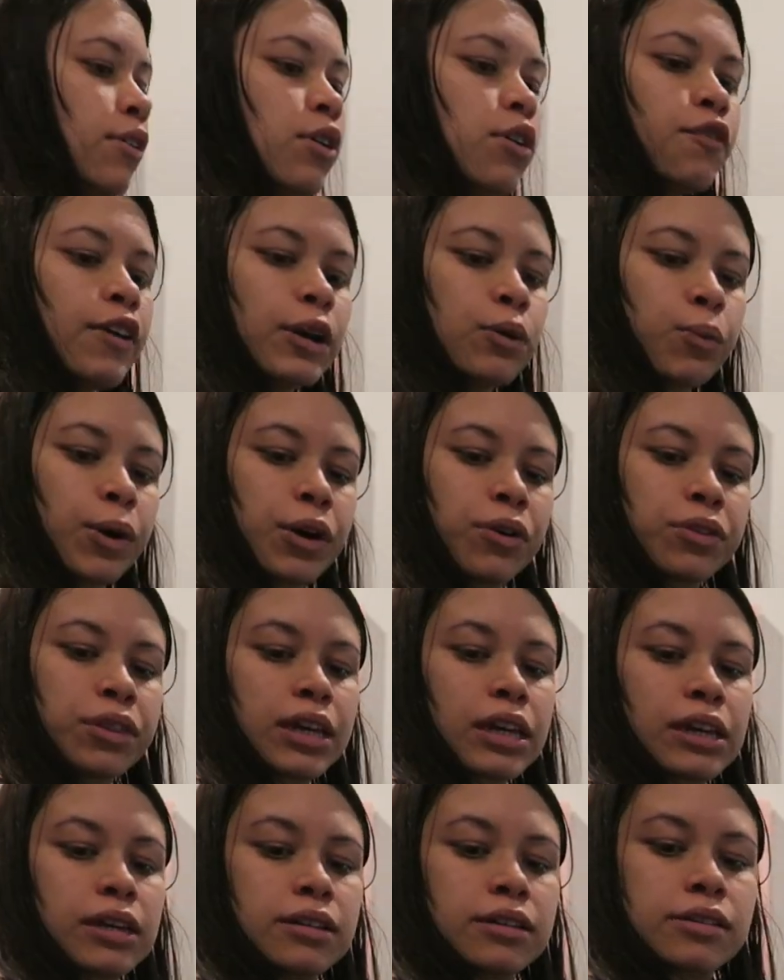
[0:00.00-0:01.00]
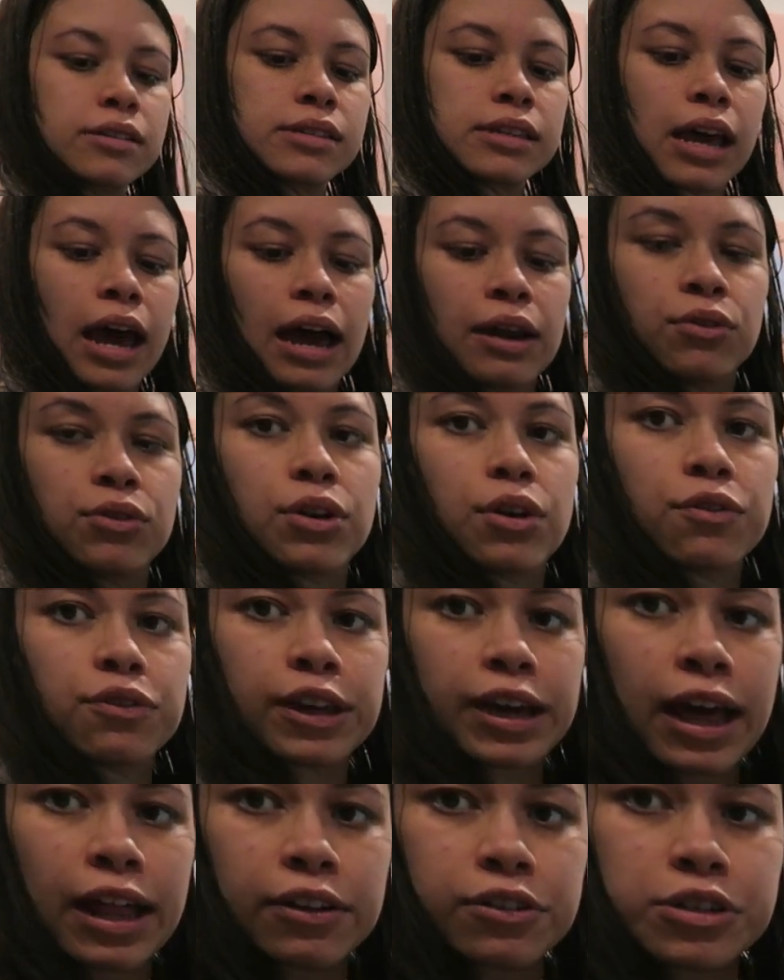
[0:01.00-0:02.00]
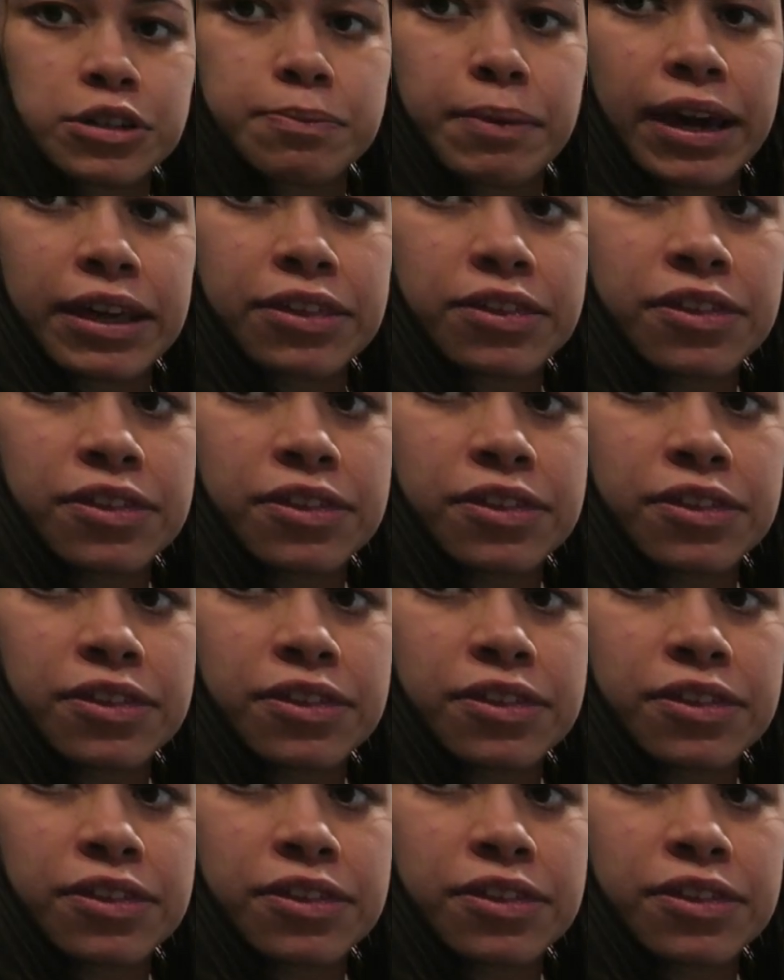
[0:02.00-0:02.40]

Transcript: don't know if I'd wear these. I don't know if the color's my